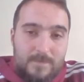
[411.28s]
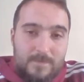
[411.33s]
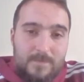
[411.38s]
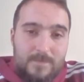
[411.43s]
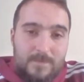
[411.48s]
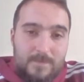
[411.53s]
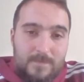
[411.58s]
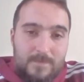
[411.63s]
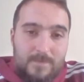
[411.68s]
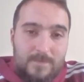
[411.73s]

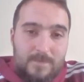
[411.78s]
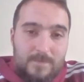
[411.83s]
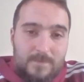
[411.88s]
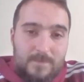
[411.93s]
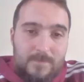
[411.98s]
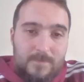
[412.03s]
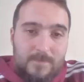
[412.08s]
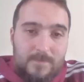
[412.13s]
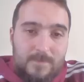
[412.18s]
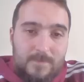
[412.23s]

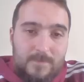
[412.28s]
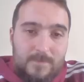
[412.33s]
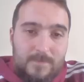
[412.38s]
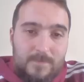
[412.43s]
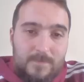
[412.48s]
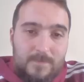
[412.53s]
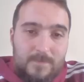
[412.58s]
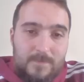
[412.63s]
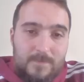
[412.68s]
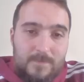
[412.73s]

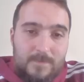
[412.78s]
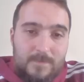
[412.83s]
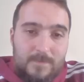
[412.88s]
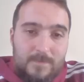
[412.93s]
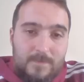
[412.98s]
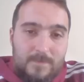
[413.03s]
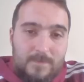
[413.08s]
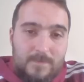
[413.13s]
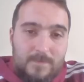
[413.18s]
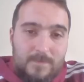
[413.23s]

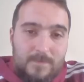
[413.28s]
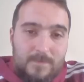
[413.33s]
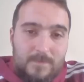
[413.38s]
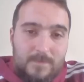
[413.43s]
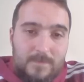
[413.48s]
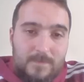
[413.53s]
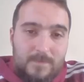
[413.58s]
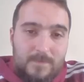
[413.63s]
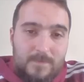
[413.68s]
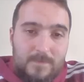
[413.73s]

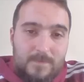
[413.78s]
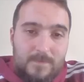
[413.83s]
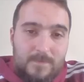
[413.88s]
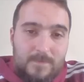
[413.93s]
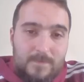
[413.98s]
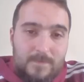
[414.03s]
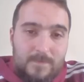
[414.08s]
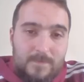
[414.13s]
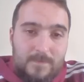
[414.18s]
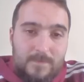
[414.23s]

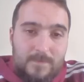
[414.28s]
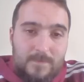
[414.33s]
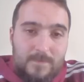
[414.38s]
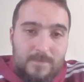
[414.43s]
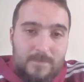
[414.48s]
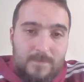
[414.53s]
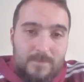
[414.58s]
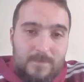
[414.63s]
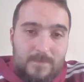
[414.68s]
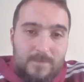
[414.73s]

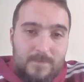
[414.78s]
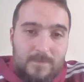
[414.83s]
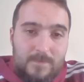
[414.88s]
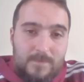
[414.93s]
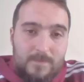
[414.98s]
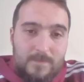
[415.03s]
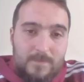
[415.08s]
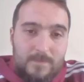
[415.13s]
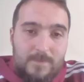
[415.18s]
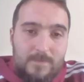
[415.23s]

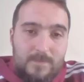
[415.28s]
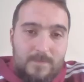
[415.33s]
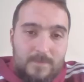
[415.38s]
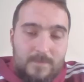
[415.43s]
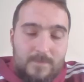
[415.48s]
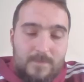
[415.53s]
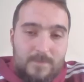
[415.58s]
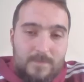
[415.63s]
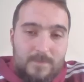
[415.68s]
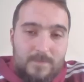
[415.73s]

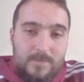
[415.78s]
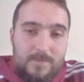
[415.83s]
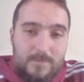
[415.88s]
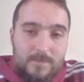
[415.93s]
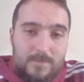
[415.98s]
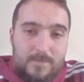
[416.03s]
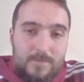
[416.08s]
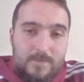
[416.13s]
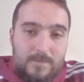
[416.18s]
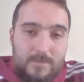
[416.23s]

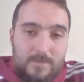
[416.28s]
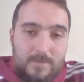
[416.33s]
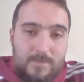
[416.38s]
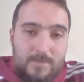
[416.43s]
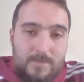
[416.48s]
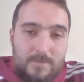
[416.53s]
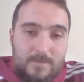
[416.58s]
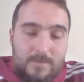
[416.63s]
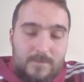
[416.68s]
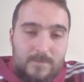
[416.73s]

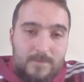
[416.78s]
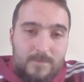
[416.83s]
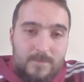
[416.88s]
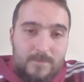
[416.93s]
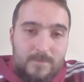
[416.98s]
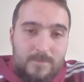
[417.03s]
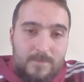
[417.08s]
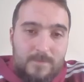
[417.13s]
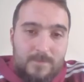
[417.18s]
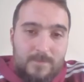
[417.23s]

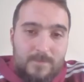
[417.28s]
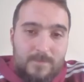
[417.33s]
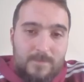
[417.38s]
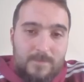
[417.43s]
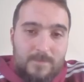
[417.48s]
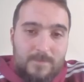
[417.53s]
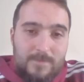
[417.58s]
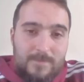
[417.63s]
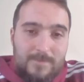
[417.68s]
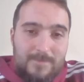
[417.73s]

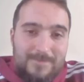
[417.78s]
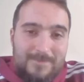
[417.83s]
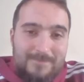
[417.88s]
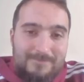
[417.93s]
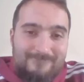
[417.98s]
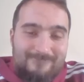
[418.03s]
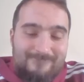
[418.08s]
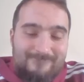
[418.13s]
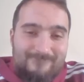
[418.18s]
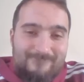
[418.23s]

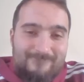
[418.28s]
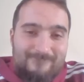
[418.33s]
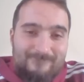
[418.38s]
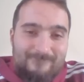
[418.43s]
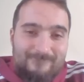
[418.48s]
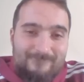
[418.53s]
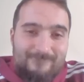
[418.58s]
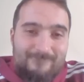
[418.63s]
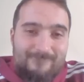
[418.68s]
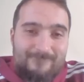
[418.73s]

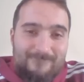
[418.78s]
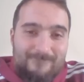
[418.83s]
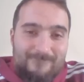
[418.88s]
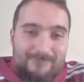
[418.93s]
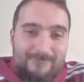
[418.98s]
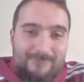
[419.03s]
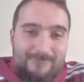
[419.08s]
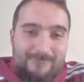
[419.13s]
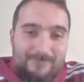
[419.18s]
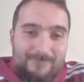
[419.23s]
[no speech]